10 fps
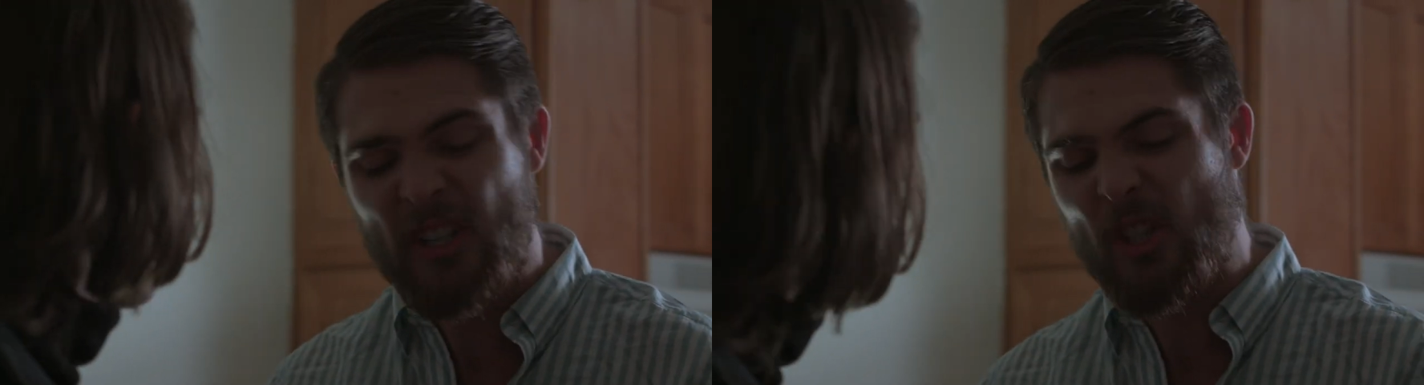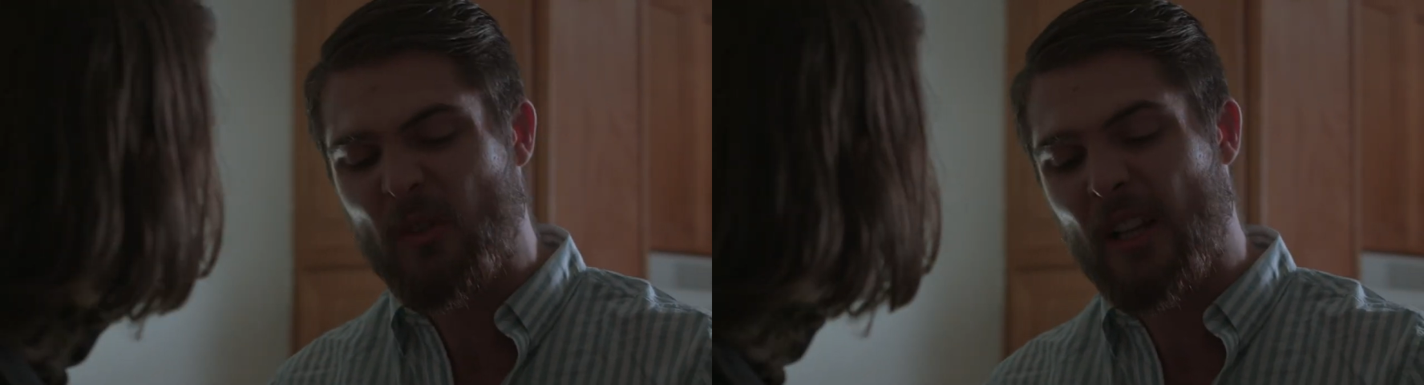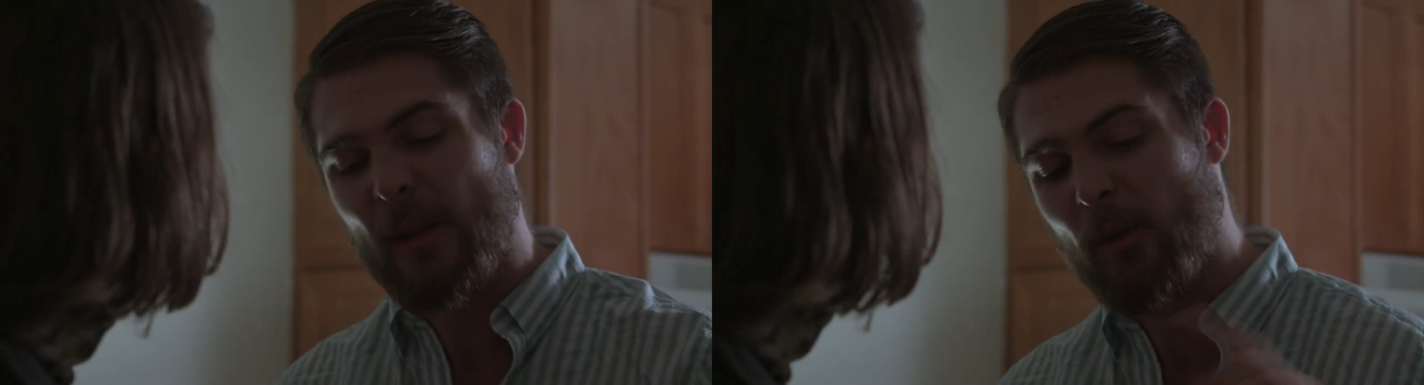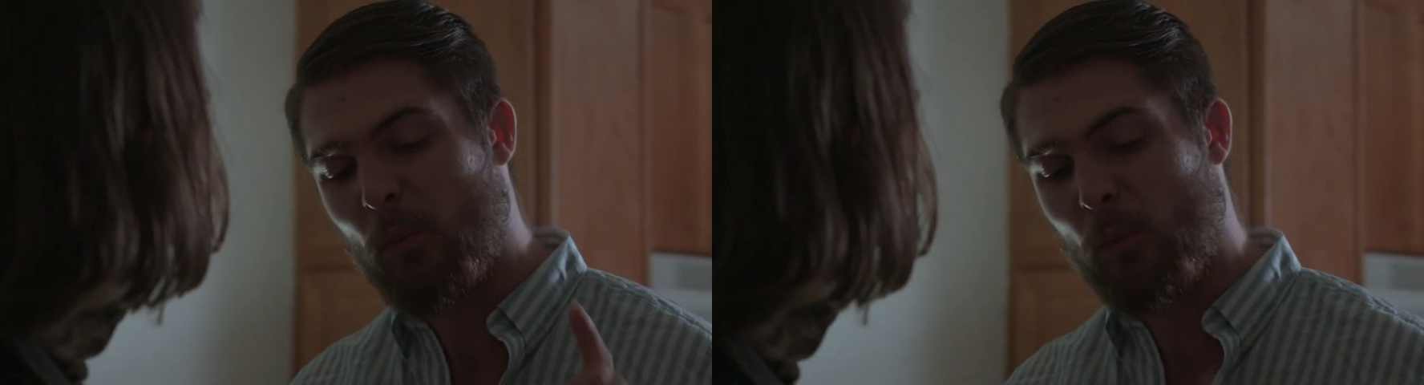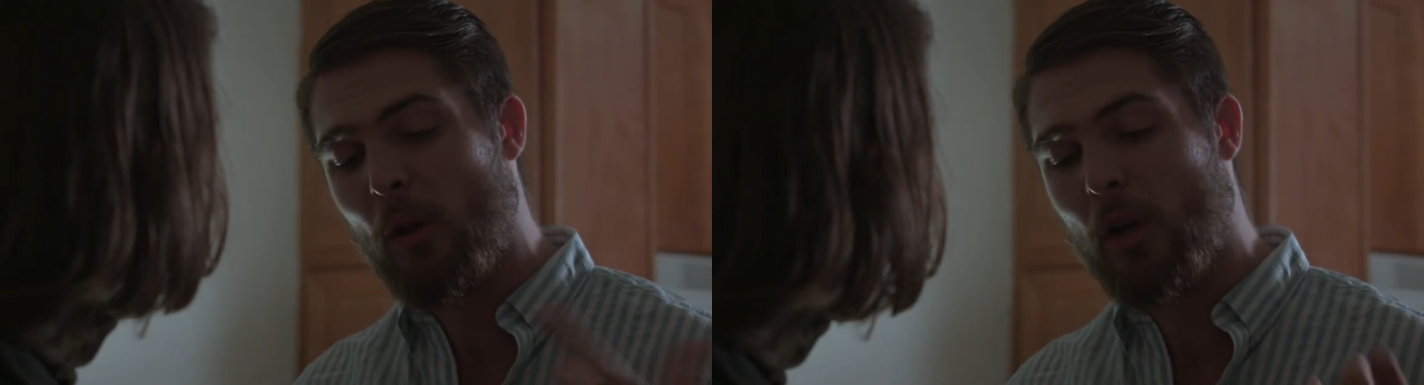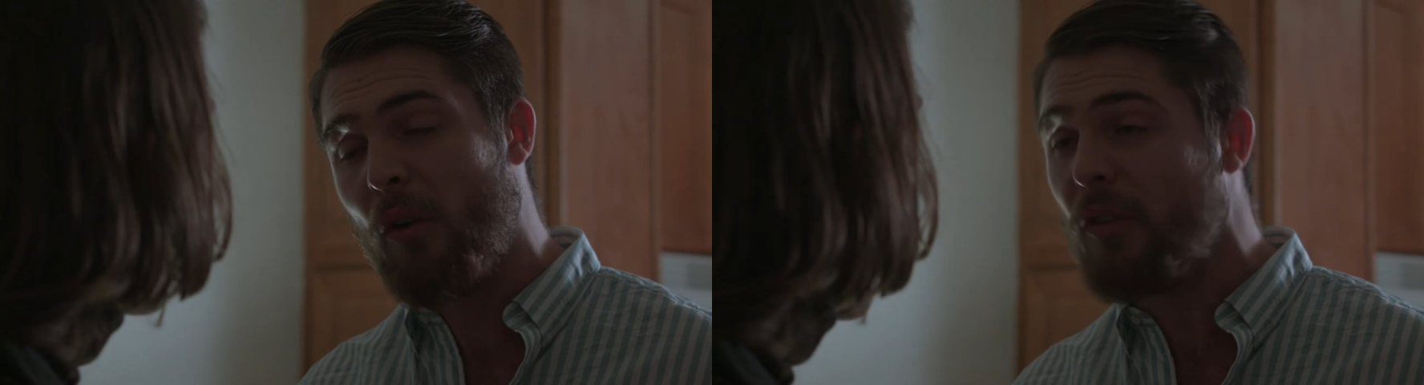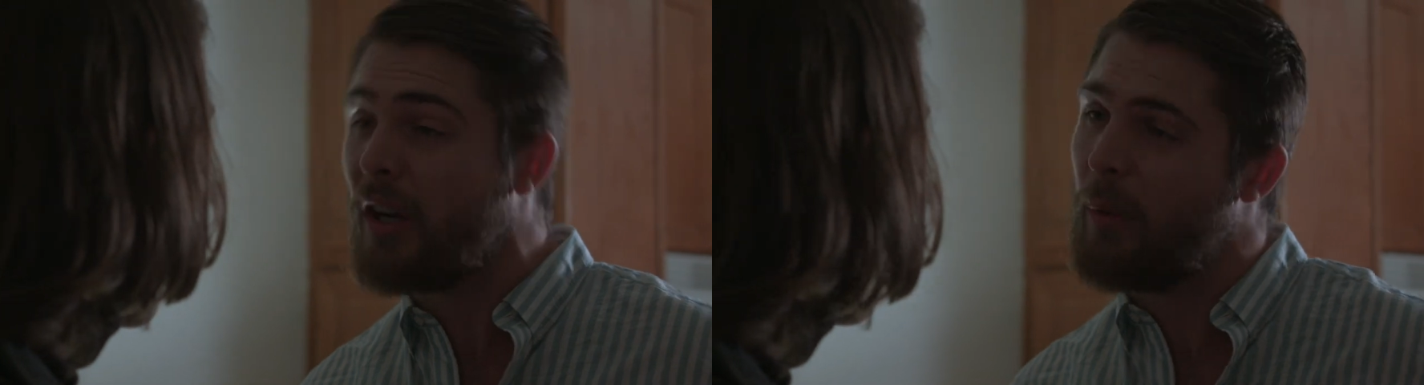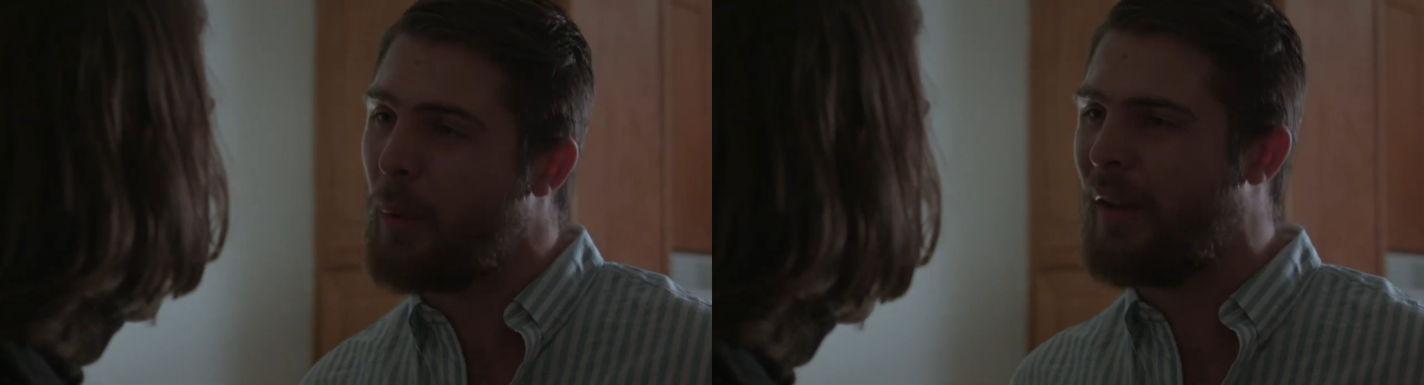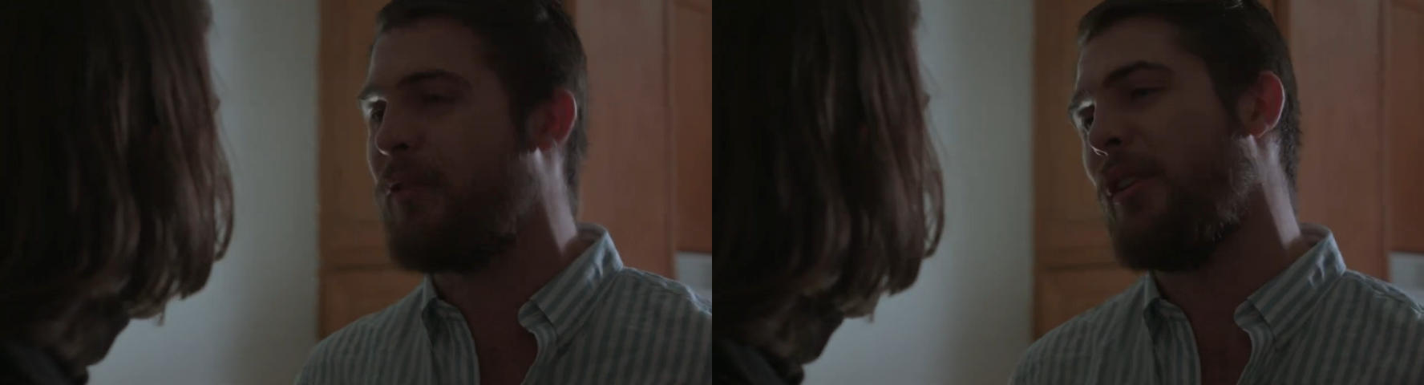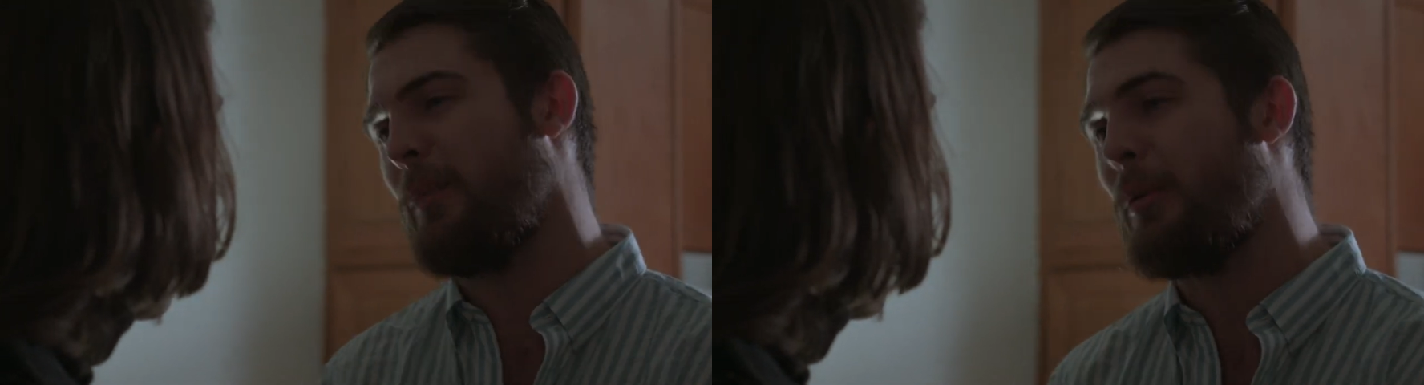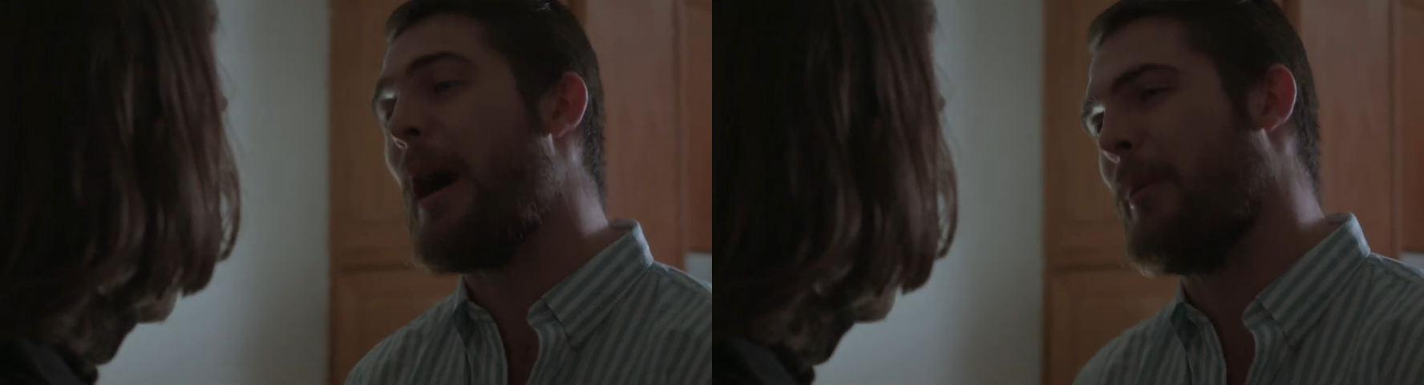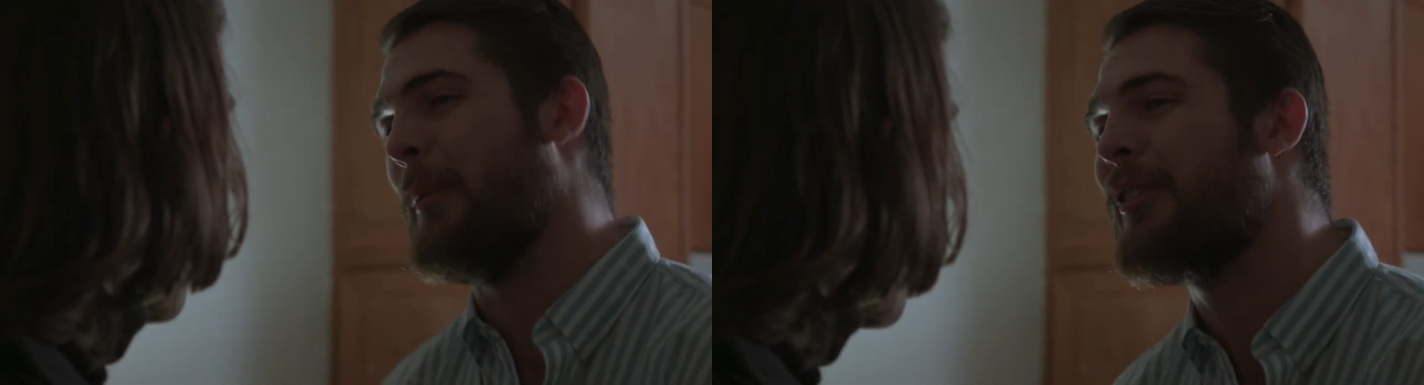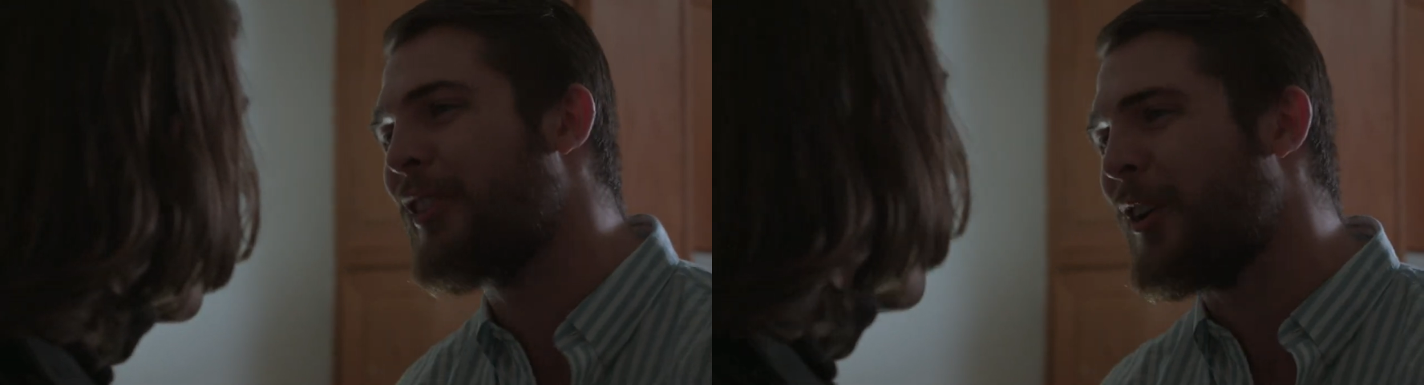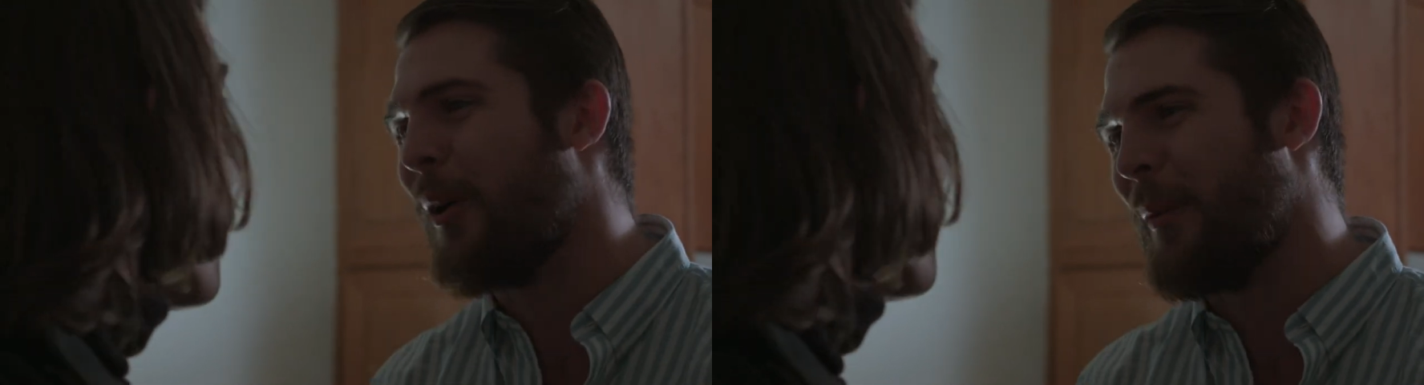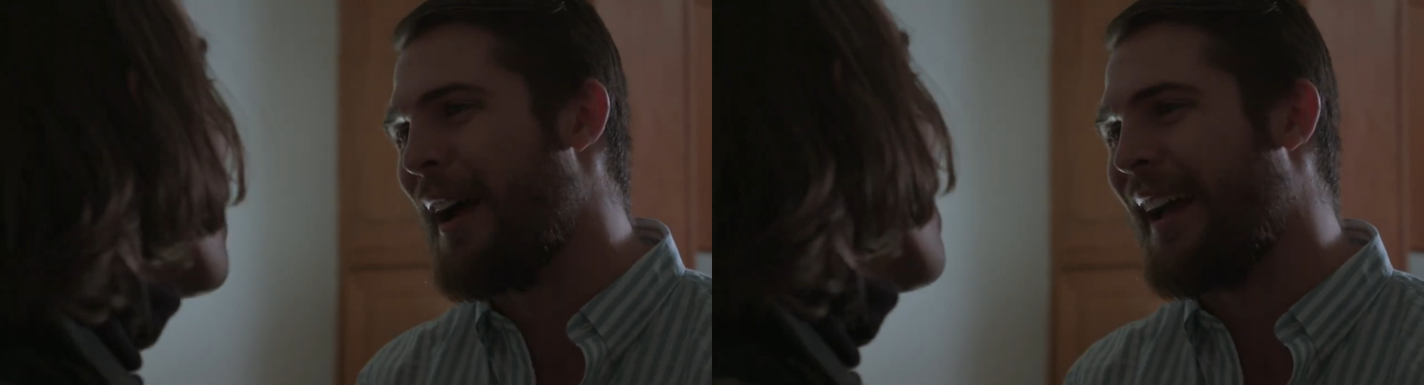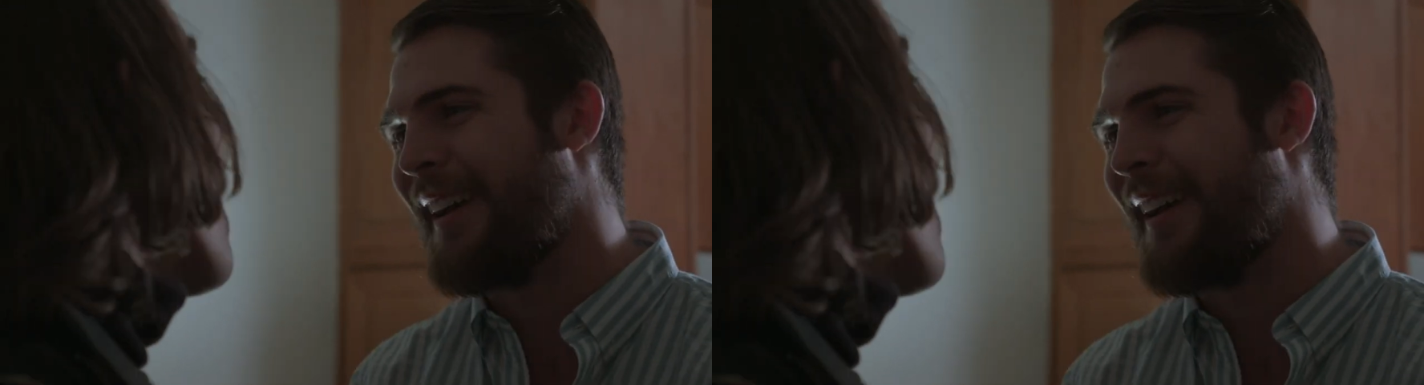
and you tell him to roll over and wait for his problems to go away.